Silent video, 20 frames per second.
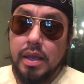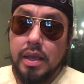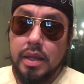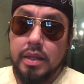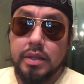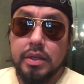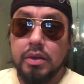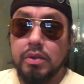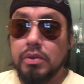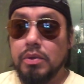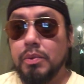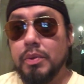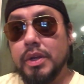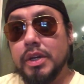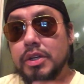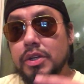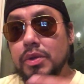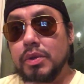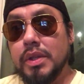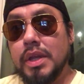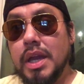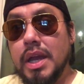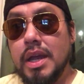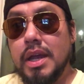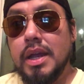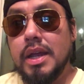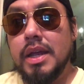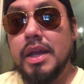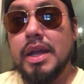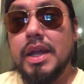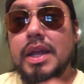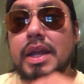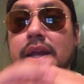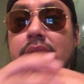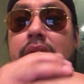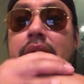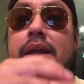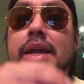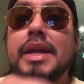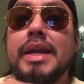And the only way to do that
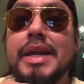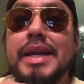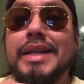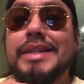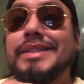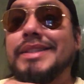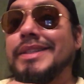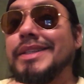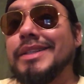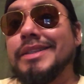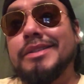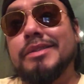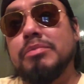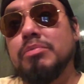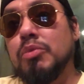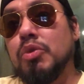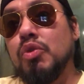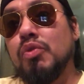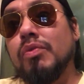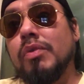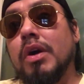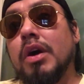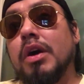is to just move